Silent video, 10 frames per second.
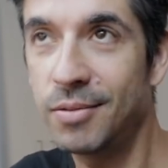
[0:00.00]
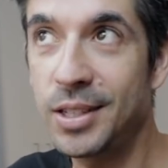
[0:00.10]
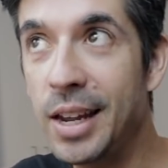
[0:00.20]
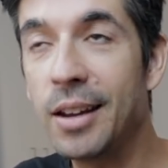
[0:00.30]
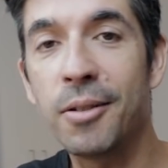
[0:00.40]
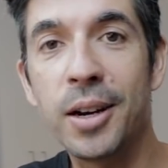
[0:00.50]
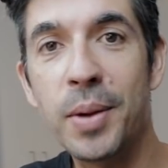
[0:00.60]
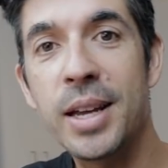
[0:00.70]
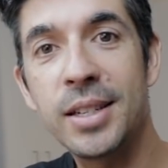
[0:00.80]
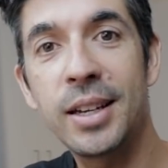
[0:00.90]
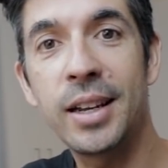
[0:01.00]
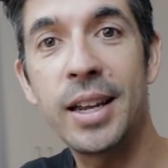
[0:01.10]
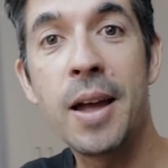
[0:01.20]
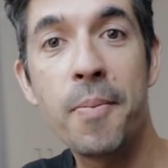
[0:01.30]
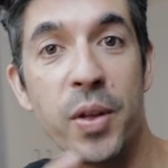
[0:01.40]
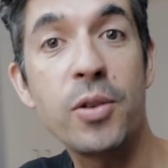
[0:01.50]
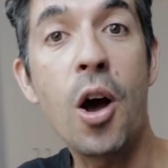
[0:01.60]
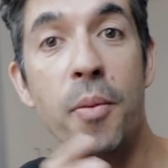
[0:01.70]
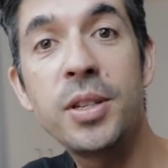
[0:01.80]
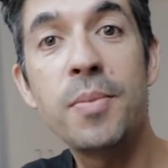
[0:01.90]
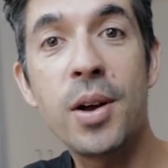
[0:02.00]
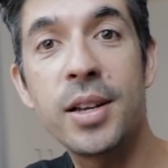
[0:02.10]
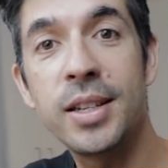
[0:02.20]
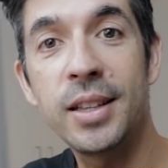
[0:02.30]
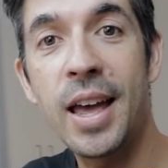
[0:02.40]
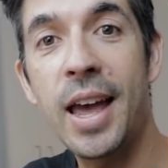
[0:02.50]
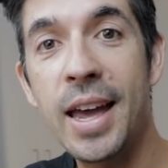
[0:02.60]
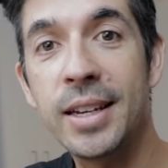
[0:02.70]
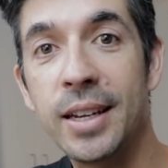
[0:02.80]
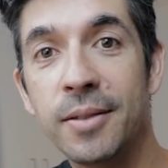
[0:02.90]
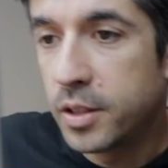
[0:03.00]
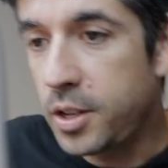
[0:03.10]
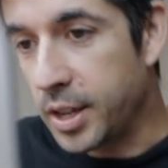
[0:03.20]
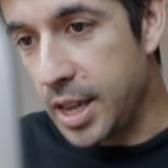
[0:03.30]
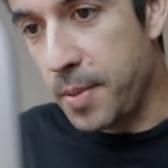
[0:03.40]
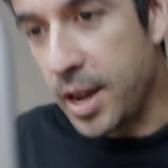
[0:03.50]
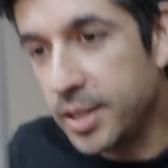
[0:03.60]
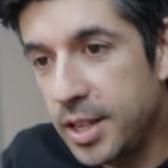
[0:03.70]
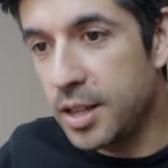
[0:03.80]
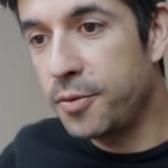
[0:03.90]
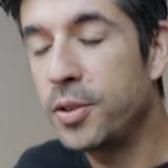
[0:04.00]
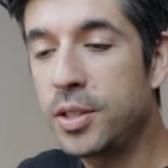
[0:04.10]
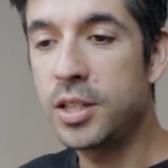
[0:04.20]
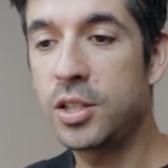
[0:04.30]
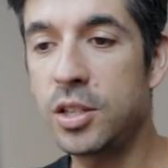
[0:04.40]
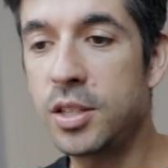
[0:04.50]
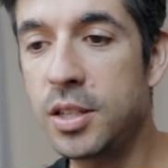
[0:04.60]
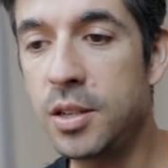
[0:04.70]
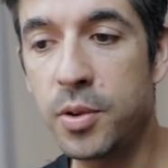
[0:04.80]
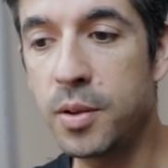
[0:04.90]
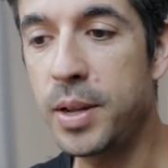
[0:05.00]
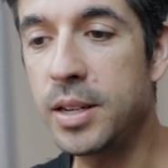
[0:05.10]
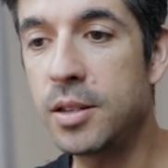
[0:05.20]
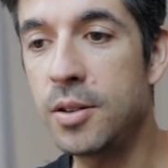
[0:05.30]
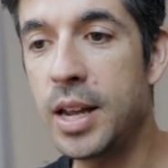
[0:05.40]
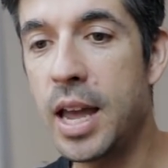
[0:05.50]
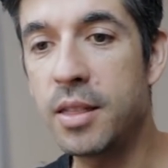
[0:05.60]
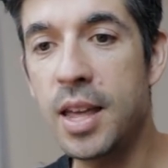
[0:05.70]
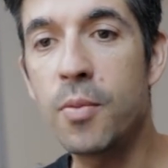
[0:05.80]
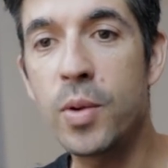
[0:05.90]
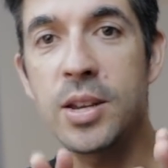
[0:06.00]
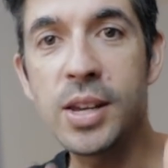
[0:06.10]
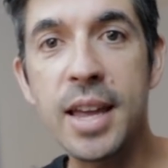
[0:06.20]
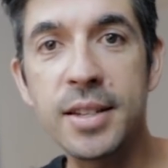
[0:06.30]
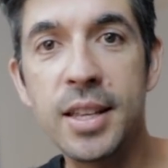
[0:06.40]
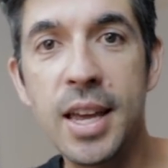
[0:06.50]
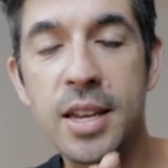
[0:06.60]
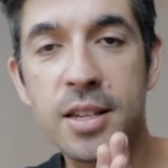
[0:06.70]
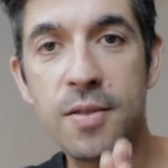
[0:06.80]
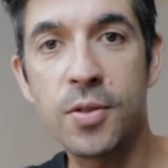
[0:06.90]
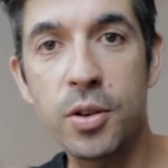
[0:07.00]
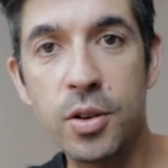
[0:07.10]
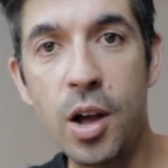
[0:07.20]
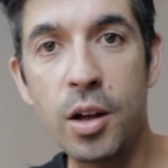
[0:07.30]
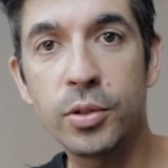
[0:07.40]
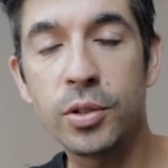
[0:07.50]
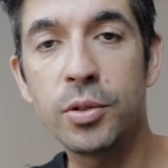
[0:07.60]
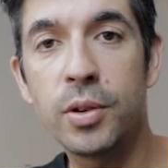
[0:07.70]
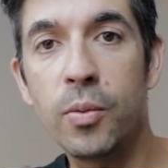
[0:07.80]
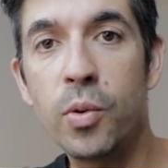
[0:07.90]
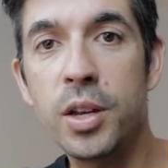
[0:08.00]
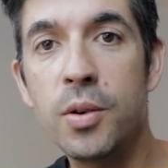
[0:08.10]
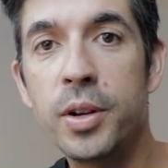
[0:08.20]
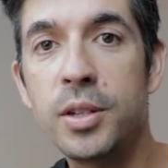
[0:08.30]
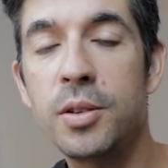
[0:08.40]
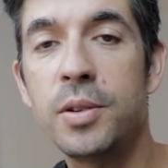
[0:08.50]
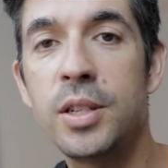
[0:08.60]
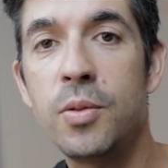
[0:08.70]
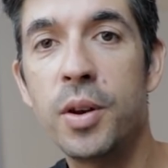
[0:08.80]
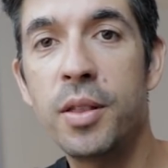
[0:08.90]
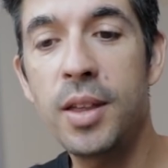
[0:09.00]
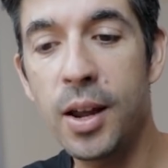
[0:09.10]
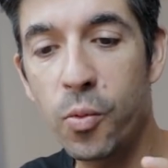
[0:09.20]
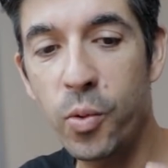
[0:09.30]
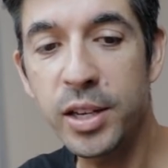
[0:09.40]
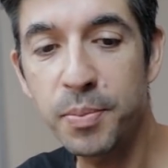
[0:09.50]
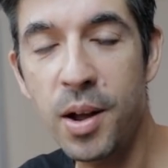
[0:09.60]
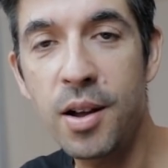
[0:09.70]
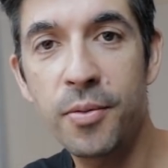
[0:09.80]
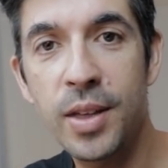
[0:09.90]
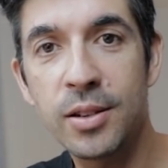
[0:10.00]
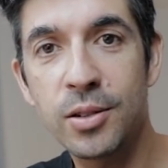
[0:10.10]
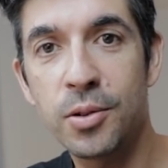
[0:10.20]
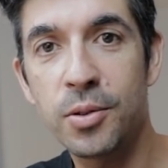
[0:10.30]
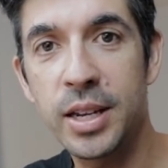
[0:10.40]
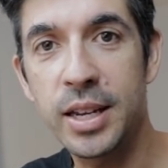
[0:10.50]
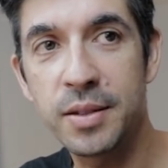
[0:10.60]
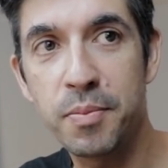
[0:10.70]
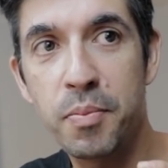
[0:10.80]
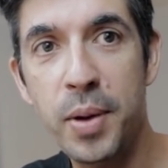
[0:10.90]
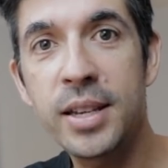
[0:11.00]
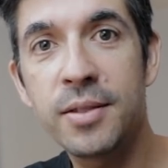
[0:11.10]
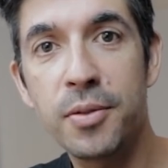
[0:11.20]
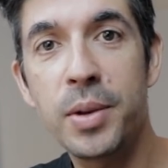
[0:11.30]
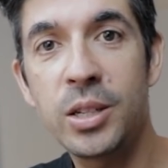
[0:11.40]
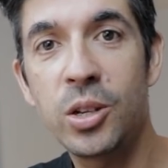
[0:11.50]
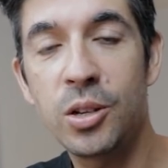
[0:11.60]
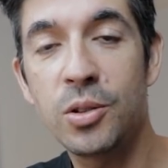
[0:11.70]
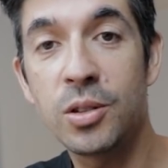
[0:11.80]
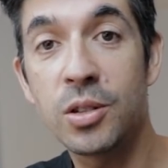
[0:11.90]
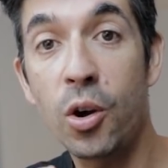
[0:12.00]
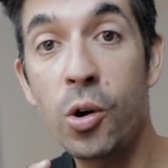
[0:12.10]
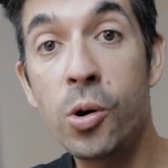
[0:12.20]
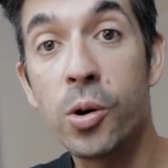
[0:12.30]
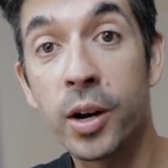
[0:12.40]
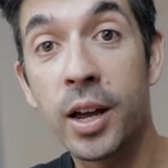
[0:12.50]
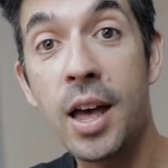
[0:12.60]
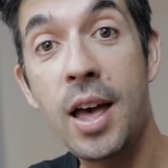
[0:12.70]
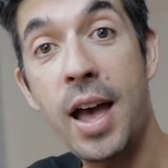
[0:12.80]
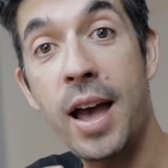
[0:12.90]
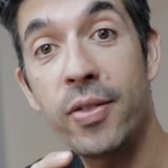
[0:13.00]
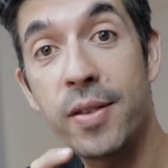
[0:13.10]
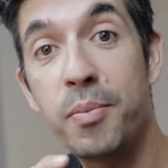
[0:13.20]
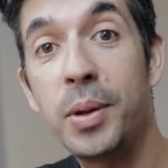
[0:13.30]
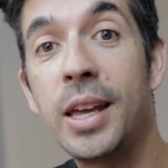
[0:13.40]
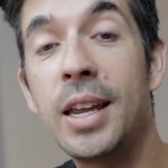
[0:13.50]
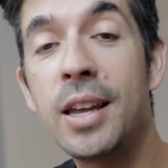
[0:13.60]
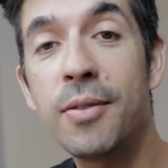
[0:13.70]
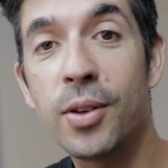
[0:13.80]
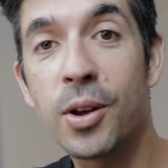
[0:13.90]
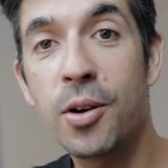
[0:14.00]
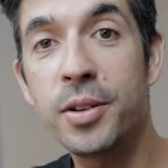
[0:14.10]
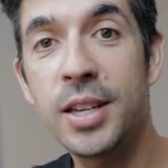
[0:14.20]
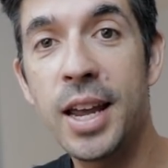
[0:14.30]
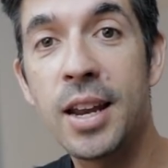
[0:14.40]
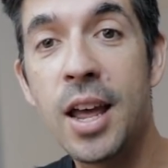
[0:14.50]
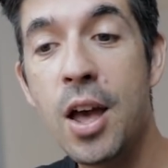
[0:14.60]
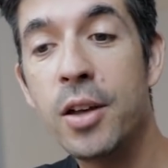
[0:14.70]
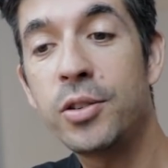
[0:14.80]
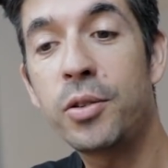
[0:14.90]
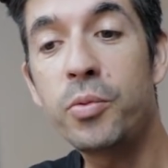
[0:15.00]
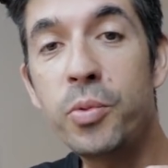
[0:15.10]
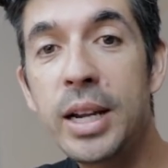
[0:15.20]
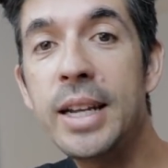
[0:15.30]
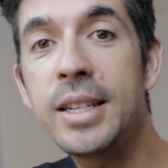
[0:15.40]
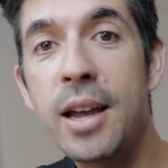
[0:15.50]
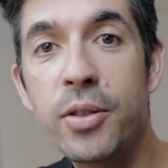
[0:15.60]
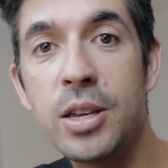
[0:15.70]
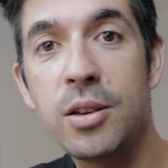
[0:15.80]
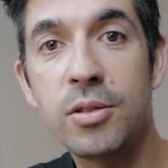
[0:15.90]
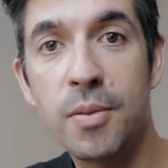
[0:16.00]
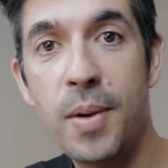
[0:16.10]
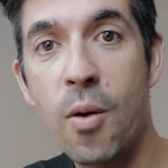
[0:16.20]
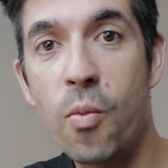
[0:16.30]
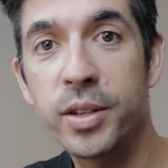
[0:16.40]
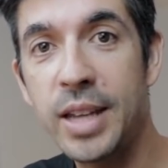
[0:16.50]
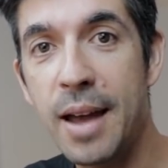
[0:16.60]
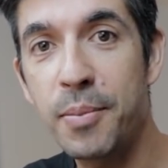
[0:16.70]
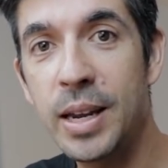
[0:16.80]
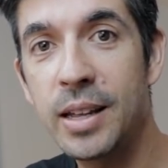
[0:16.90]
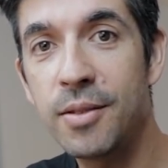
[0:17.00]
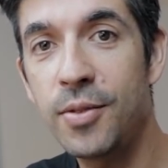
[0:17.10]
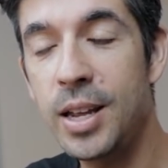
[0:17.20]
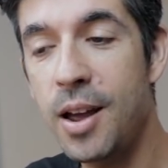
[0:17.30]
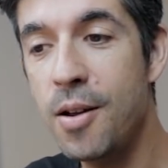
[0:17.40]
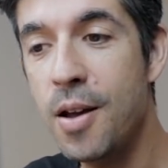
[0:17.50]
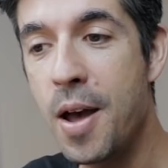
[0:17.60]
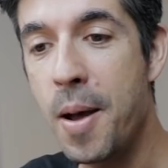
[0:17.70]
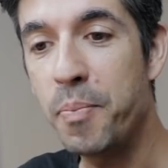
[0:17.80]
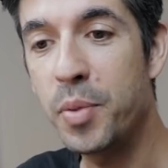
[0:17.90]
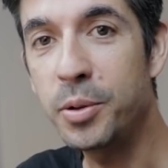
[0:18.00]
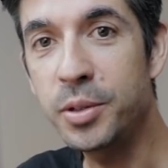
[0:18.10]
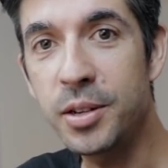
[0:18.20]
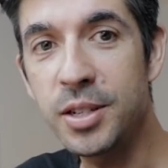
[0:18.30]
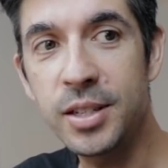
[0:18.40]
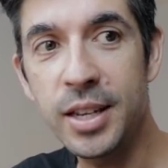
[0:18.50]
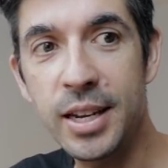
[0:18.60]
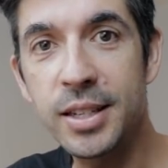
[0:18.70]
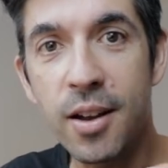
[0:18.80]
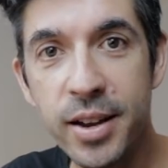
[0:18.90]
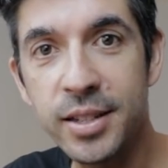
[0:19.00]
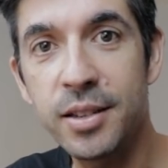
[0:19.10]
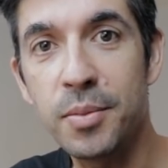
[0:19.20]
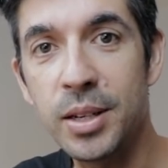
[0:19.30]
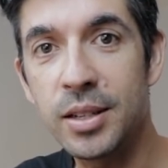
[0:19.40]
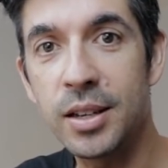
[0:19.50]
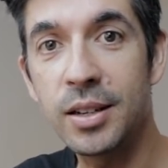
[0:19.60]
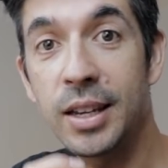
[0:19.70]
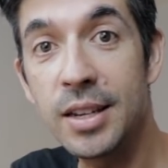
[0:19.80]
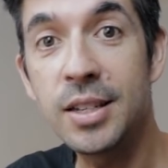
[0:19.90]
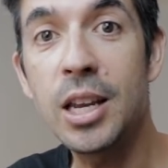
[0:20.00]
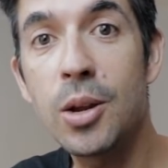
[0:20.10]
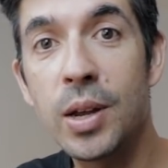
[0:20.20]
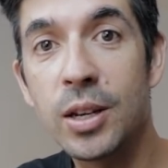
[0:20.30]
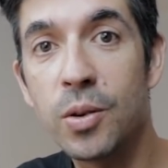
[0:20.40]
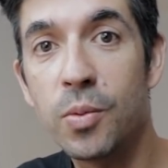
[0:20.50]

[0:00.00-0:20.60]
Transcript: tinkering basically and optimizing that edit. So keep editing your footage just as you would have been doing, and then when you get to the end and you've got your whole story, what you want to do is you want to think, which part of that story is best for me to use as a hook at the beginning of the content to really tell the user about what's happening in the video, but also just to entice them into continuing to